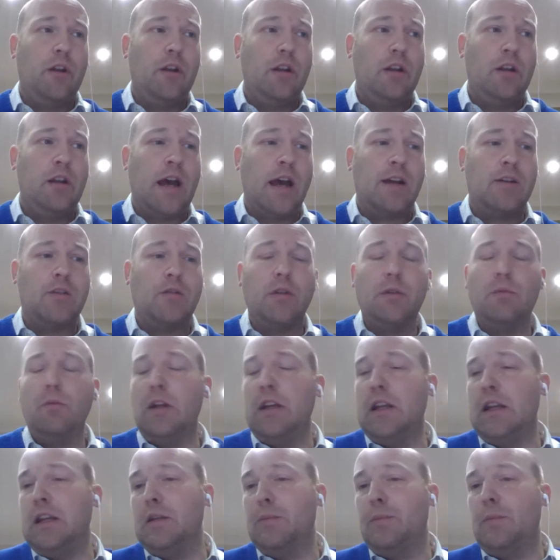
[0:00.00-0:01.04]
naturally
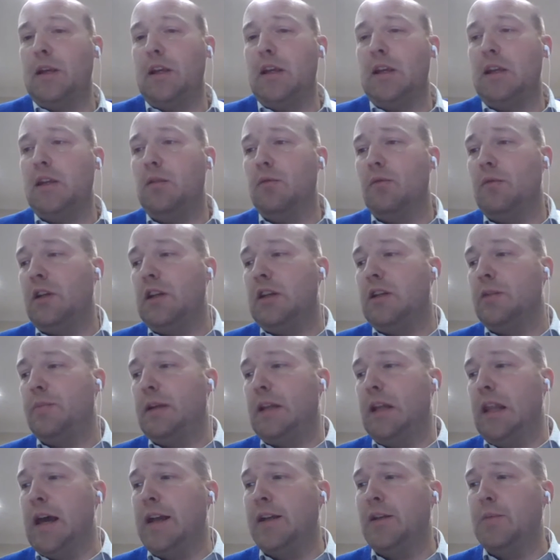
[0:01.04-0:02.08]
we need to be
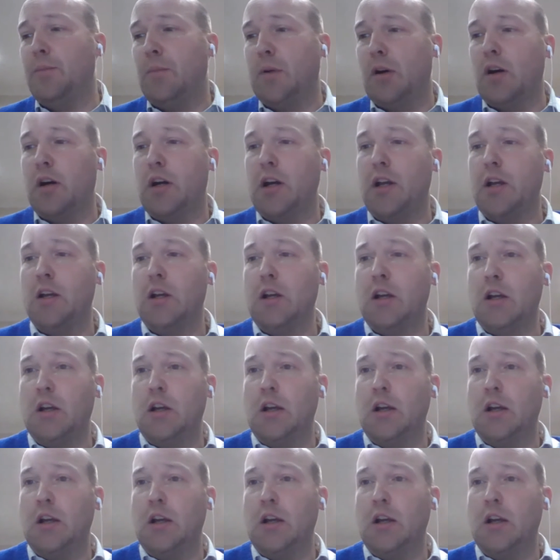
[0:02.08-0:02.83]
led by